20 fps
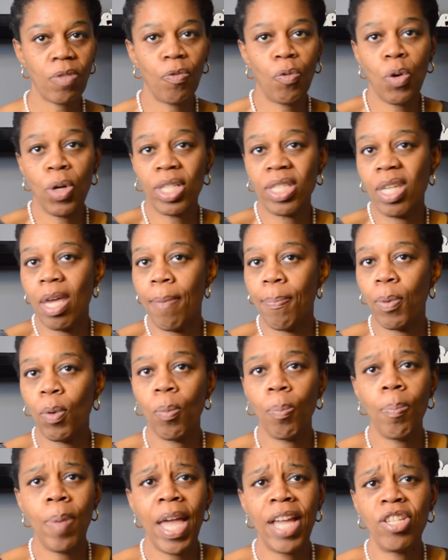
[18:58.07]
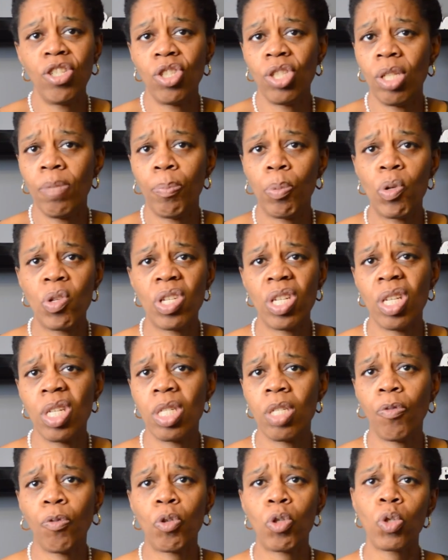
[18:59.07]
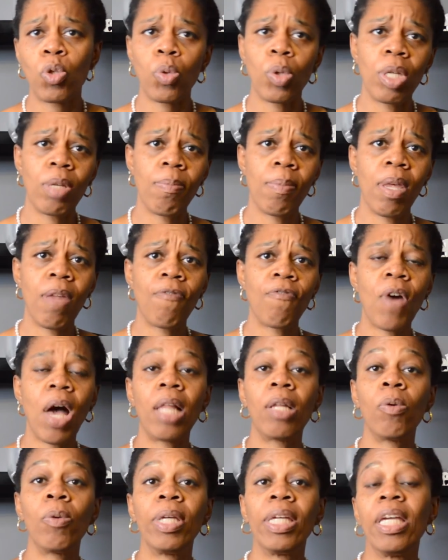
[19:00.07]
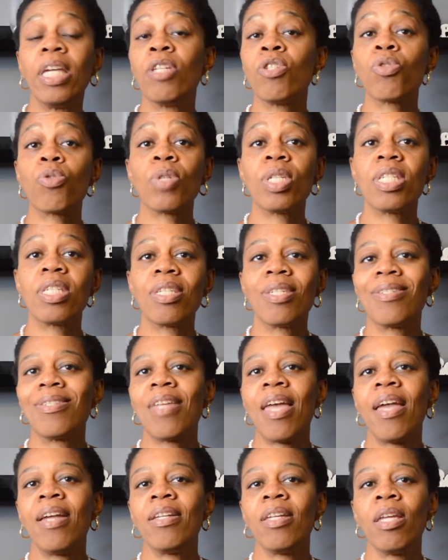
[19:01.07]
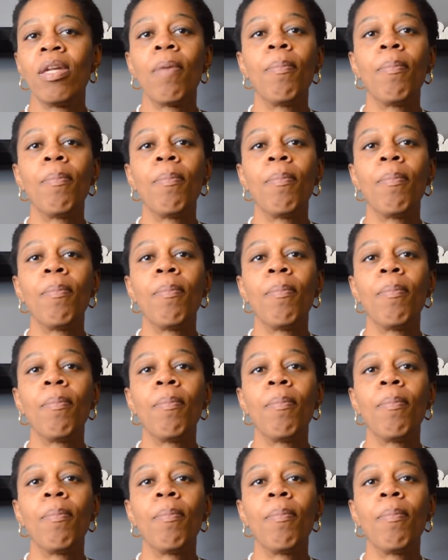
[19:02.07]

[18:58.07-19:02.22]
For example, patient presents for treatment following injuries sustained in a